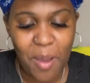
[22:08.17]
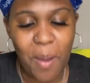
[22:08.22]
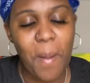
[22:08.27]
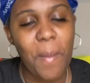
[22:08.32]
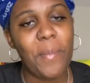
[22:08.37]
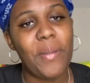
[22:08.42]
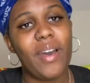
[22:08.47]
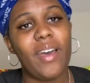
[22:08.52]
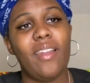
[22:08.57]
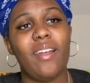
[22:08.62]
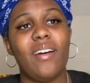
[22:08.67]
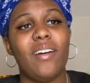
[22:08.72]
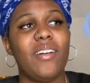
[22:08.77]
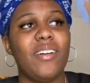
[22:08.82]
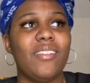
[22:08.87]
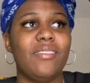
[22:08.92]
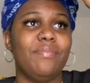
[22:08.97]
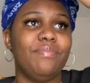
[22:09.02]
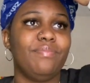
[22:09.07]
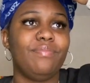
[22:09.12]
But
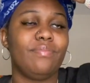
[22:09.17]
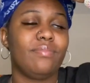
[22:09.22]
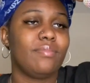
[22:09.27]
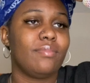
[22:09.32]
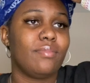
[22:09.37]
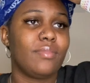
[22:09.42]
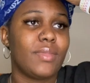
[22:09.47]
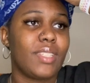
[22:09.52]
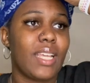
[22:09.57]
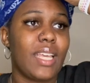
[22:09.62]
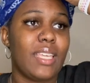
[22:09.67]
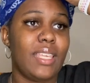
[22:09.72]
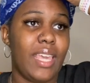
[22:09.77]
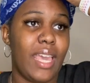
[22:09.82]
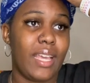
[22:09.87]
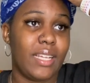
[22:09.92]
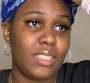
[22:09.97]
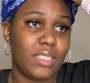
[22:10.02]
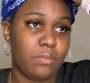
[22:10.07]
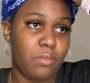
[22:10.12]

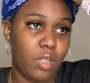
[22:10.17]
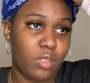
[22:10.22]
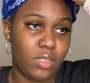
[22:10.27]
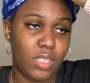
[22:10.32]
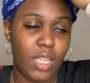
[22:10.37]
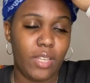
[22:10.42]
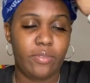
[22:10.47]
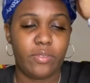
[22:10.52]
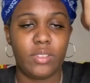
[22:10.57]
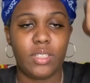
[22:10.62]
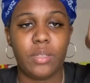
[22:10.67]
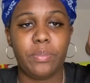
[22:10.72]
yes, most definitely,